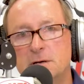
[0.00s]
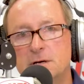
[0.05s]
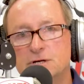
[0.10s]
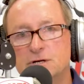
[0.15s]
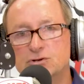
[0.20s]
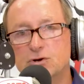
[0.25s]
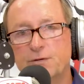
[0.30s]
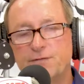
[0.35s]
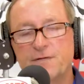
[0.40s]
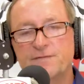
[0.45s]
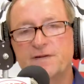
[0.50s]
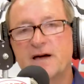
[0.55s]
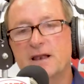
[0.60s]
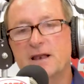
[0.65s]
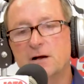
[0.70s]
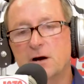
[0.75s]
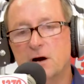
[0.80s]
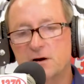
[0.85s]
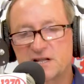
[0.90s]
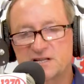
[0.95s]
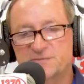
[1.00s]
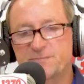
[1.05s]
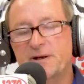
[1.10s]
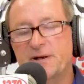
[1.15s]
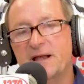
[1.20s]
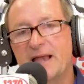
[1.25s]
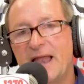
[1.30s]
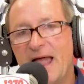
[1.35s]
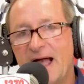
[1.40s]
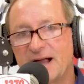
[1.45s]
So if you've got a car that's been
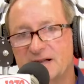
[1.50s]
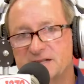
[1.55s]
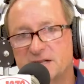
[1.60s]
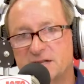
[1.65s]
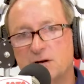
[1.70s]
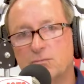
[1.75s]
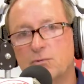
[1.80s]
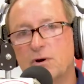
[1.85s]
in an accident,